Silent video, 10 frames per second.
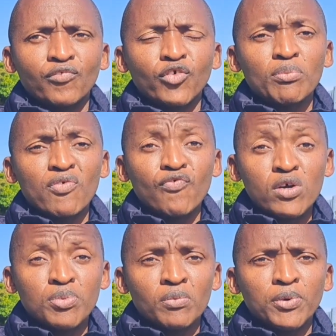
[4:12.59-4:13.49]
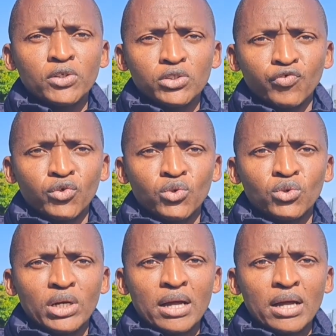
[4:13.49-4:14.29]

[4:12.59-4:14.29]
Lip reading: from a football point of view,